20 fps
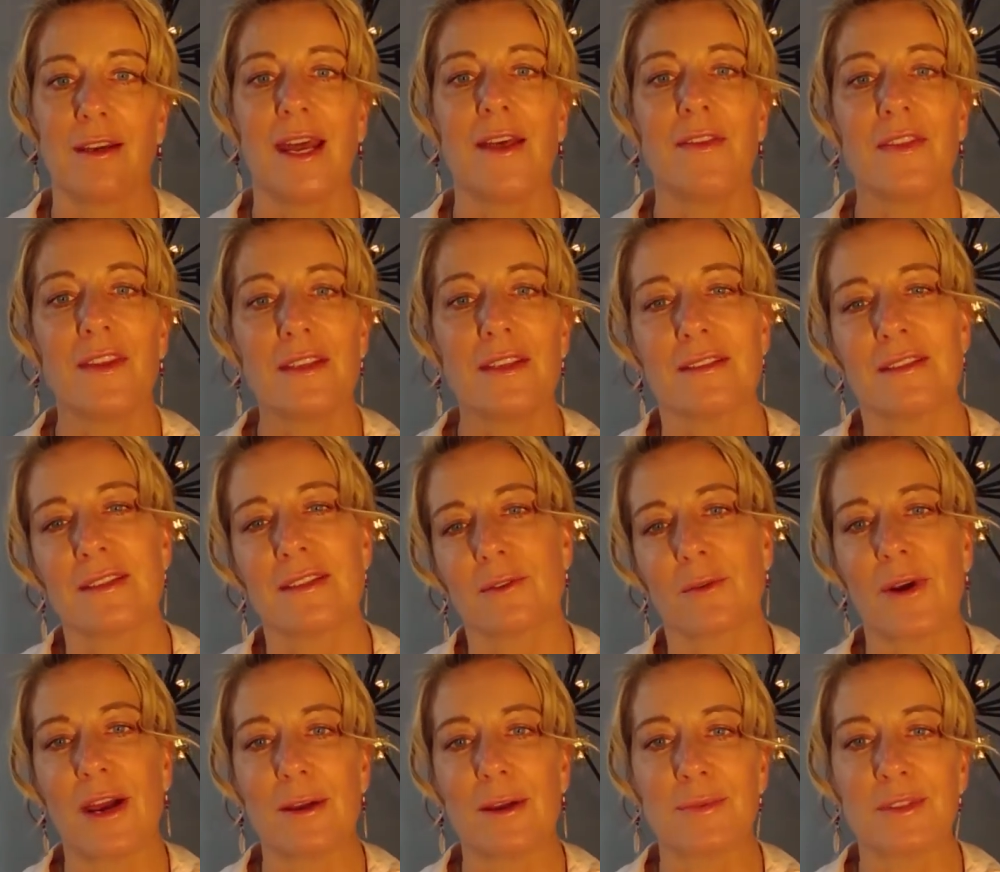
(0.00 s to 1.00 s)
And this
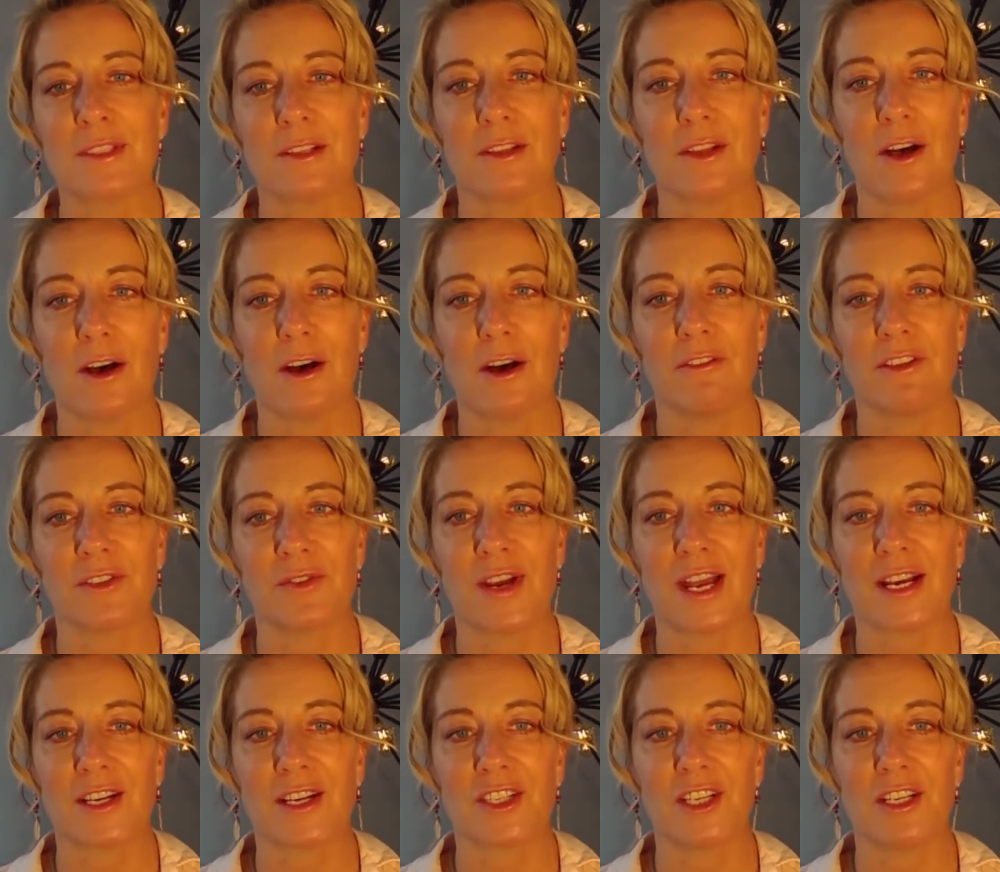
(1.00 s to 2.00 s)
describes the law of
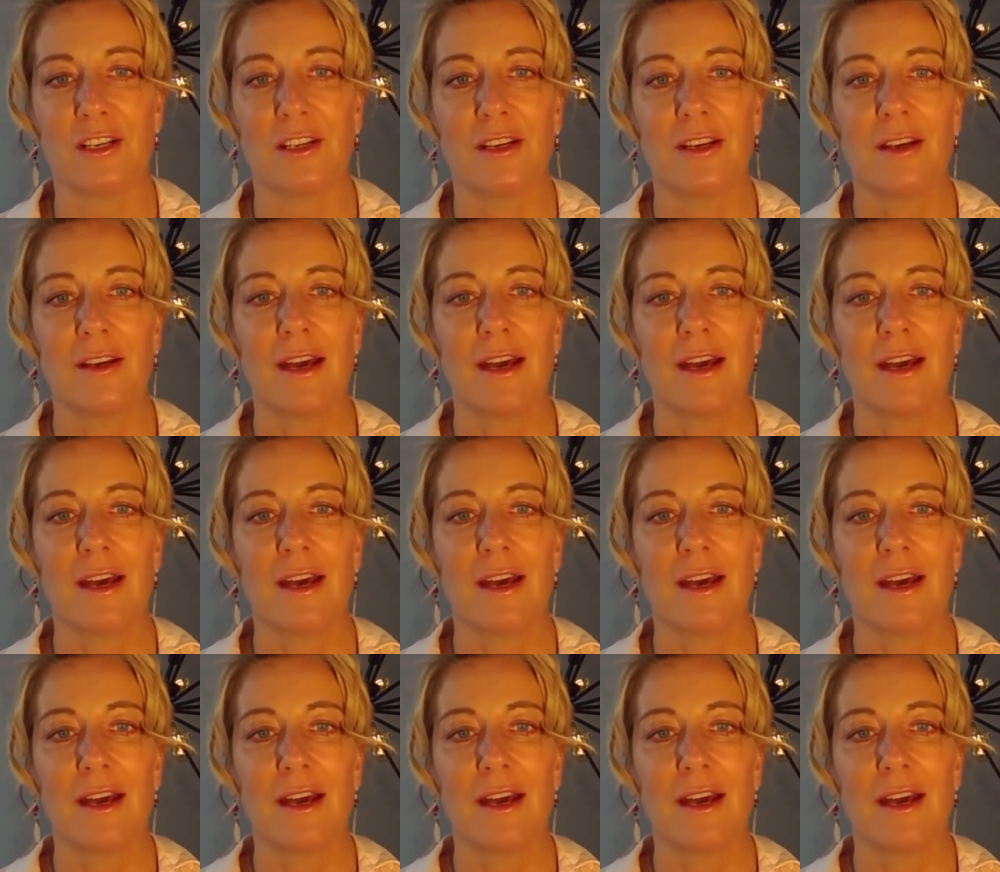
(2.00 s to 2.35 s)
attraction.